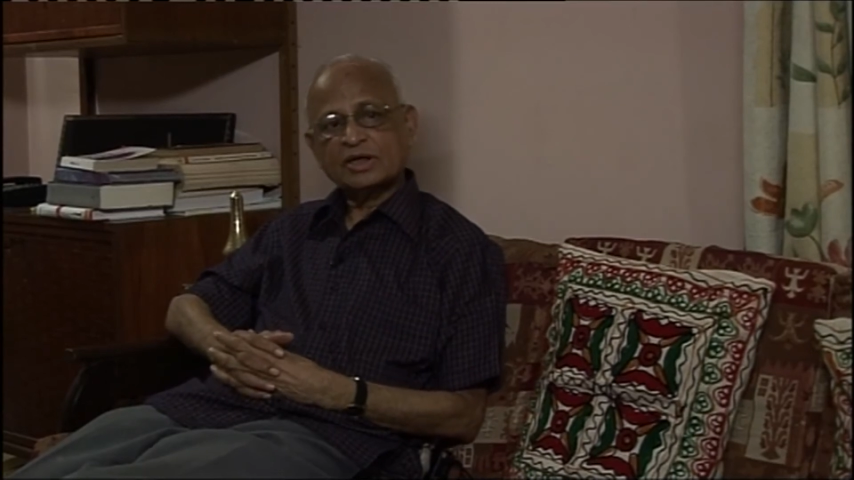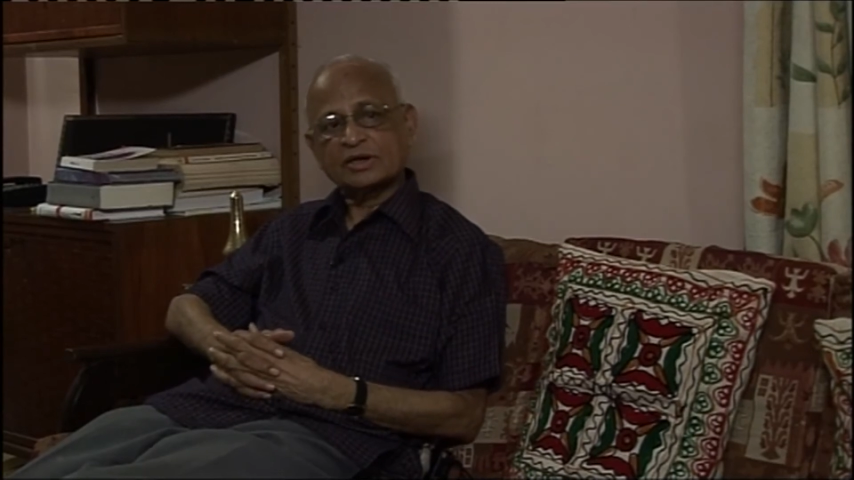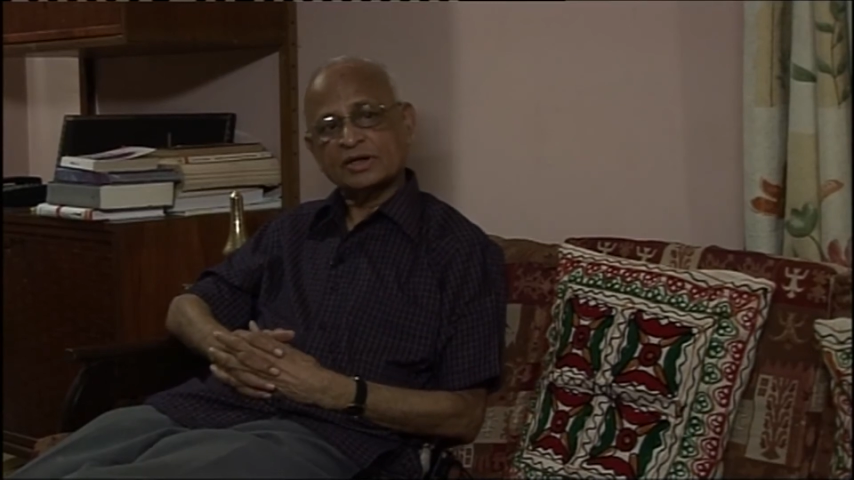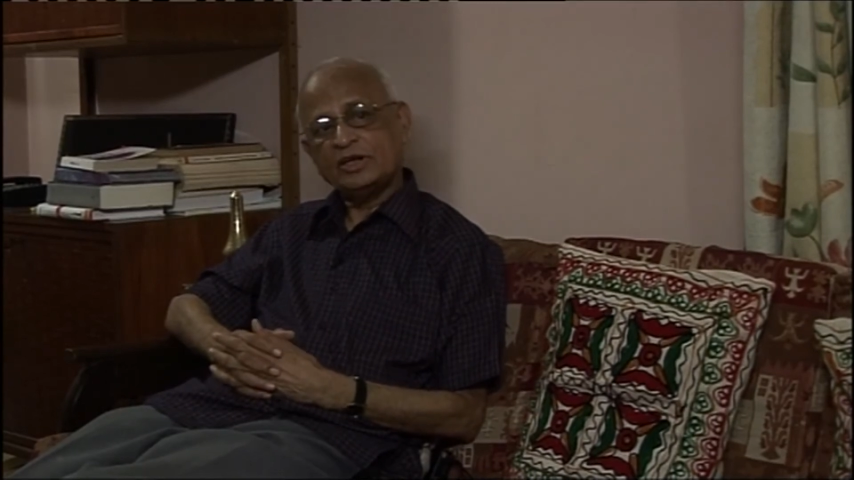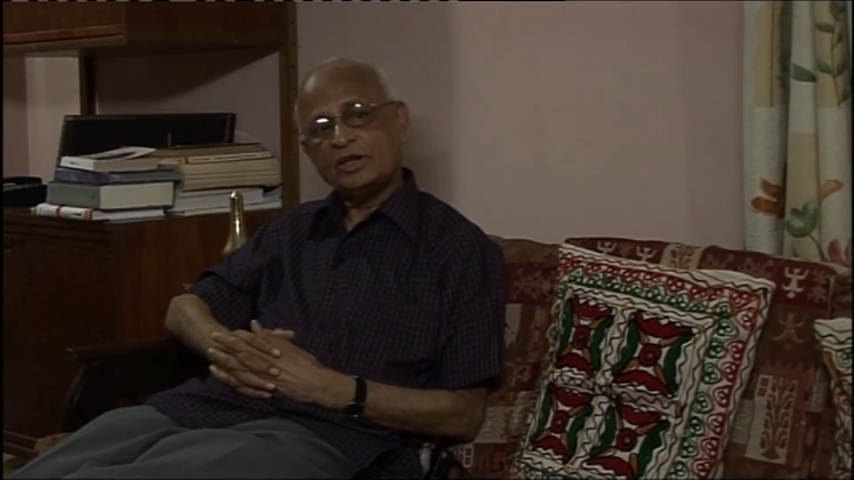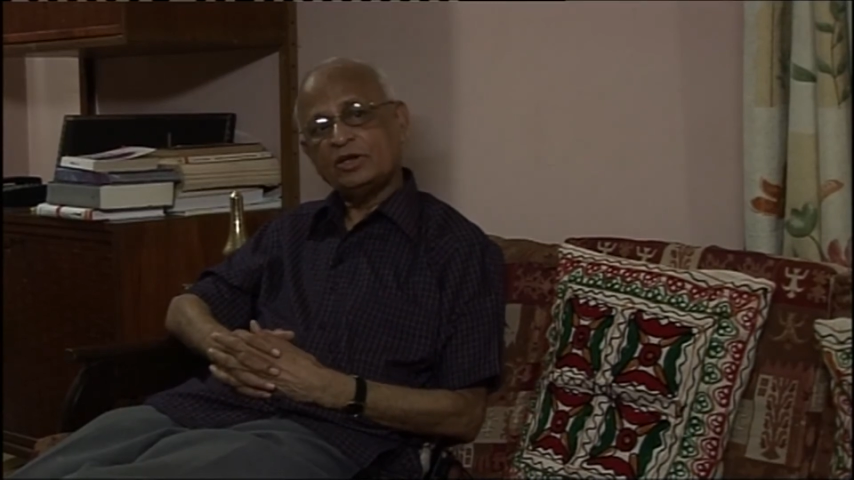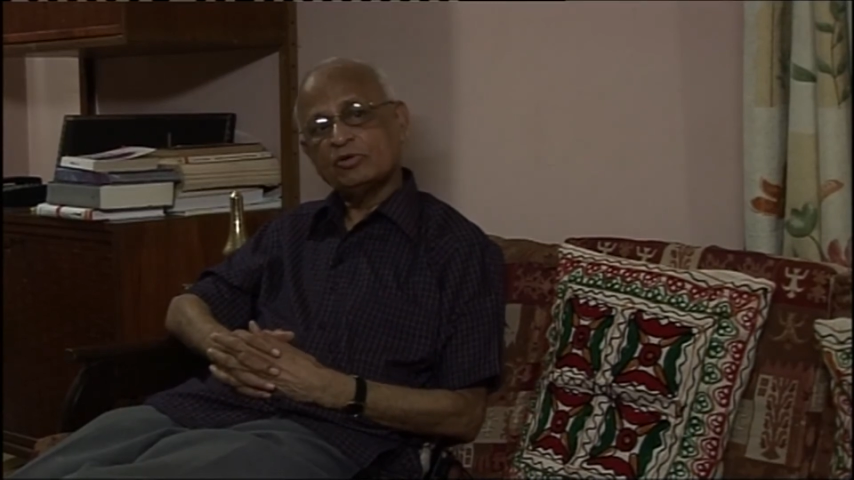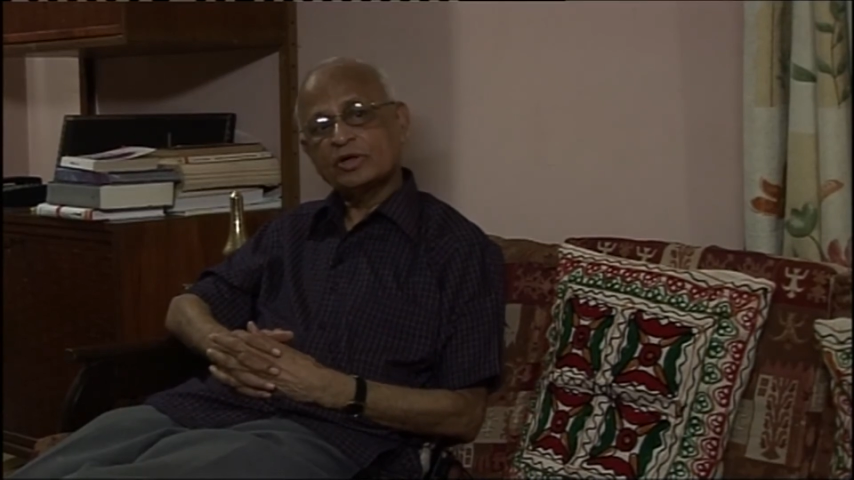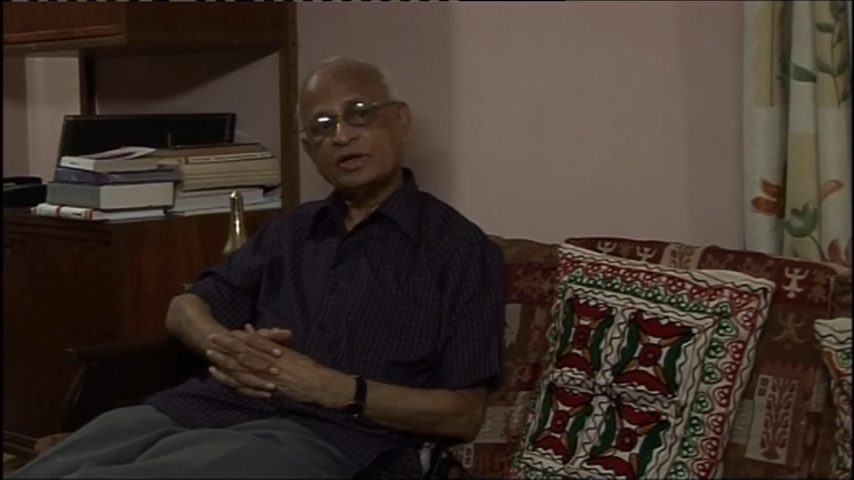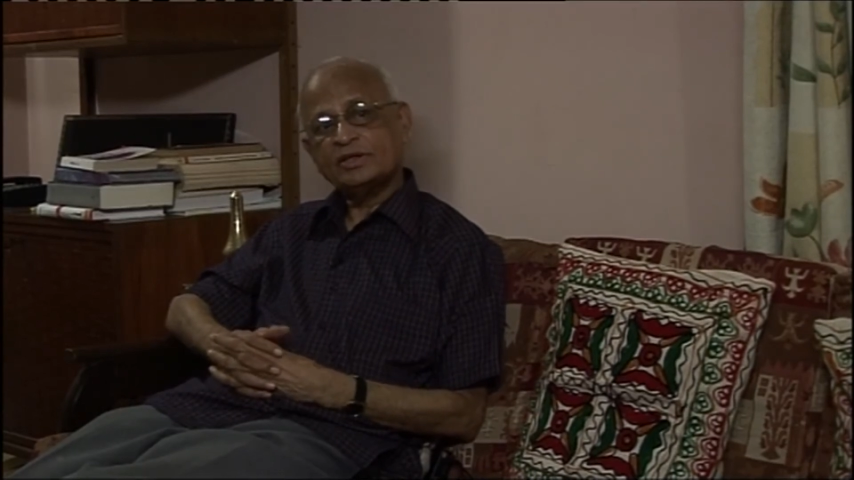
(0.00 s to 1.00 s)
really
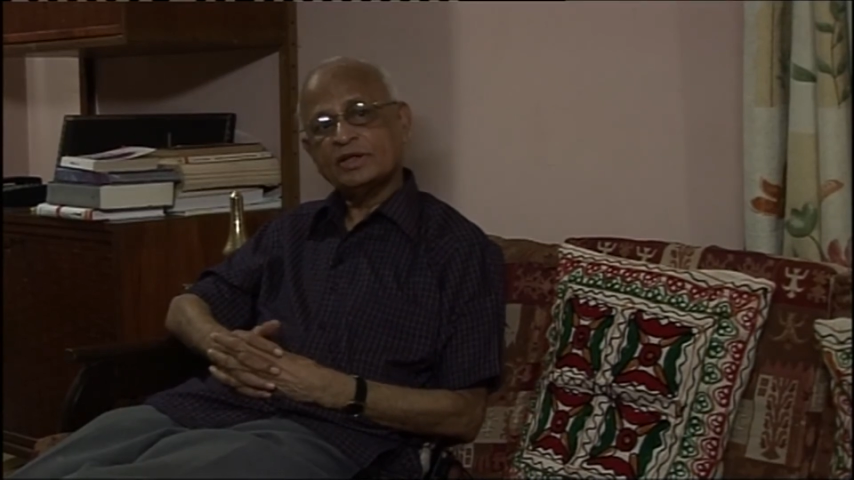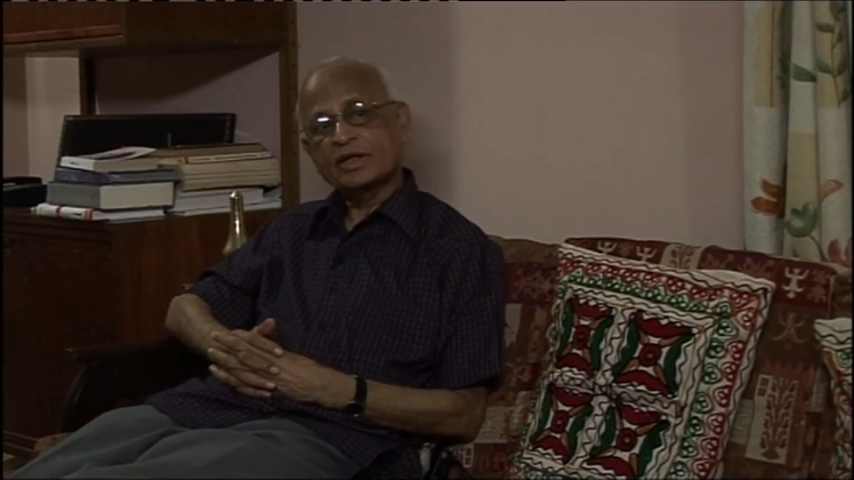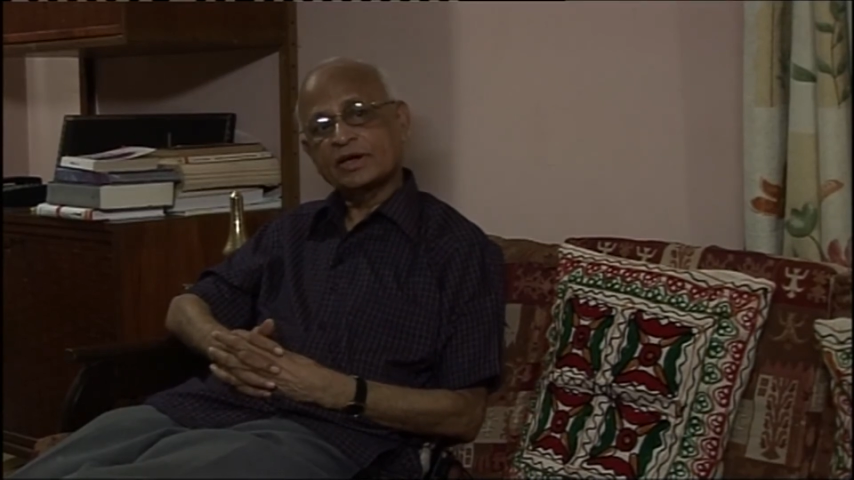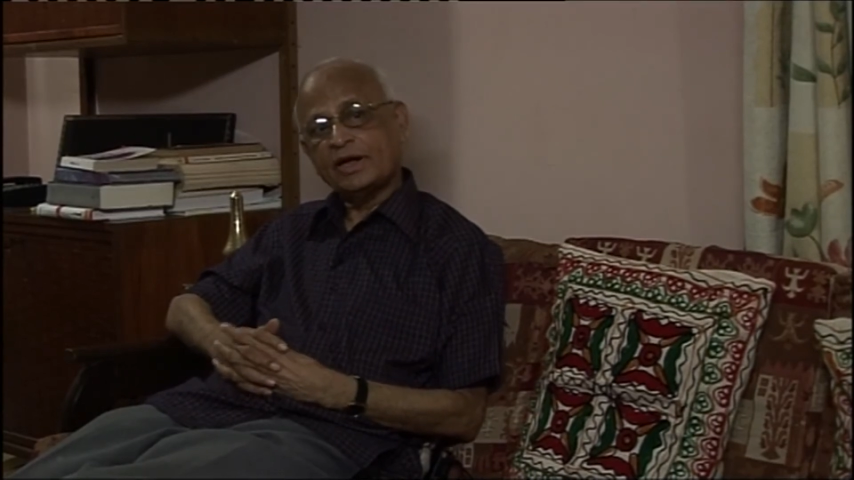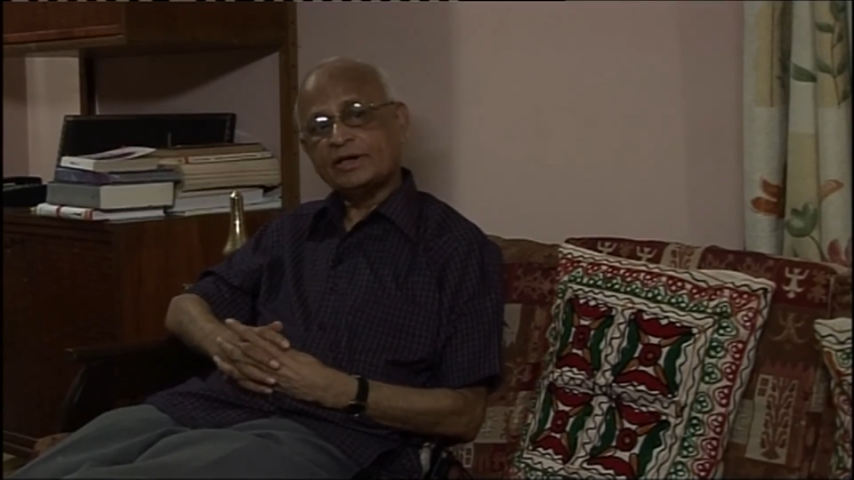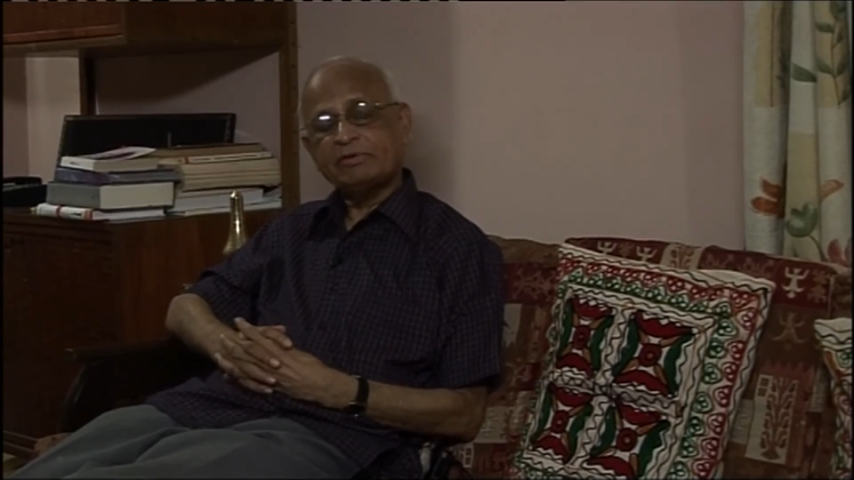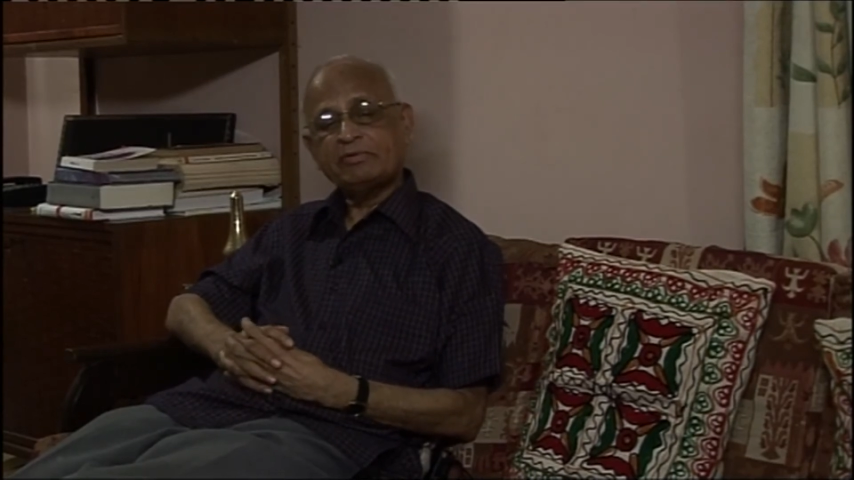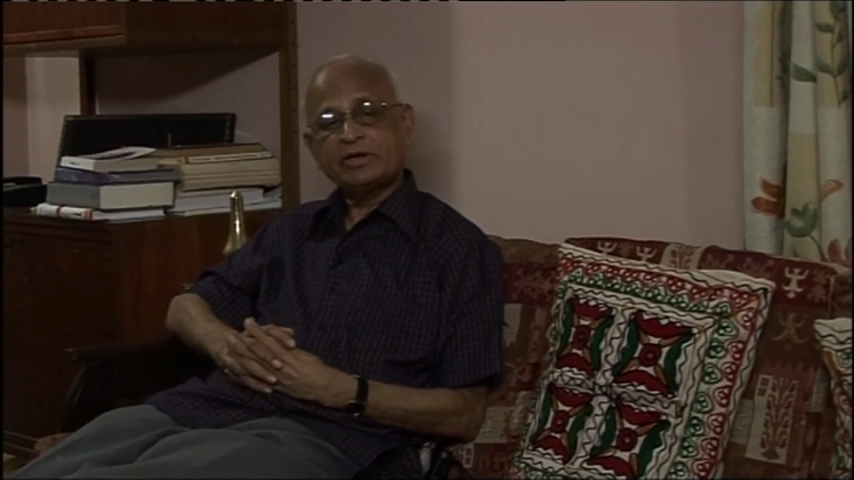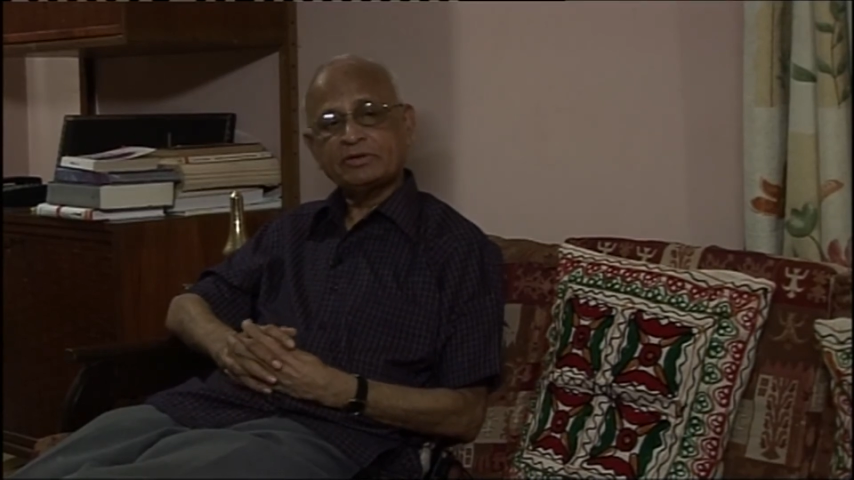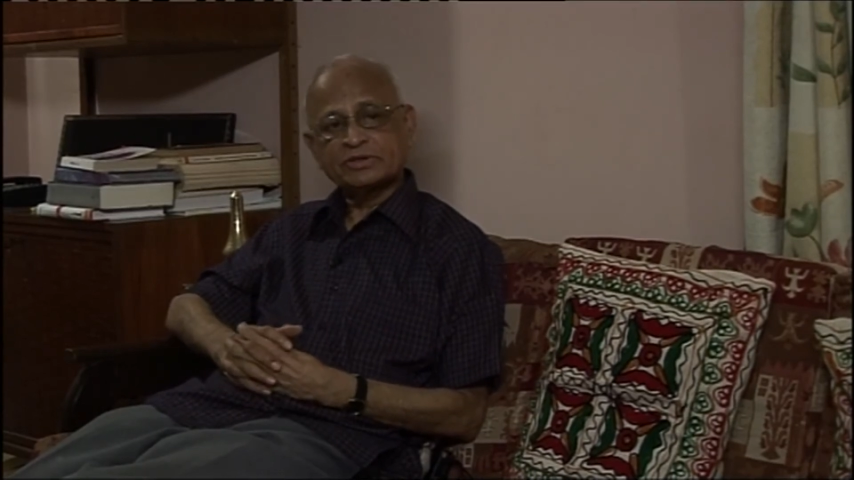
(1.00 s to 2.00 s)
looking at the
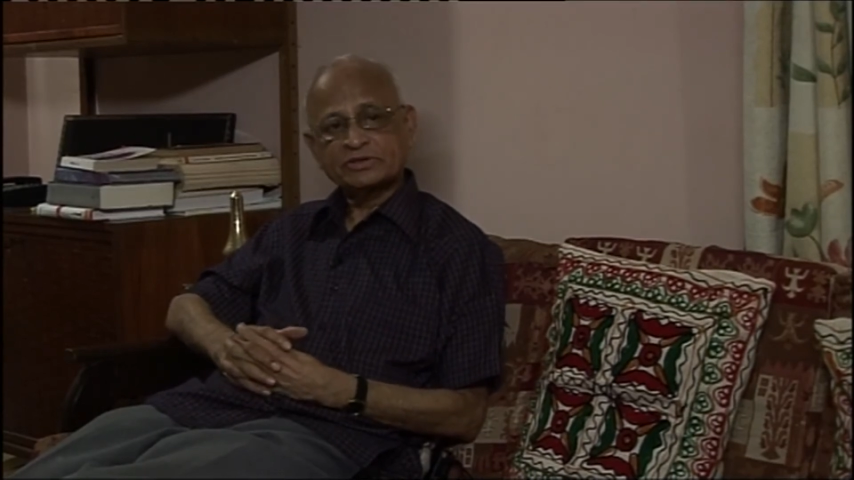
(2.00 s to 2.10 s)
creativity of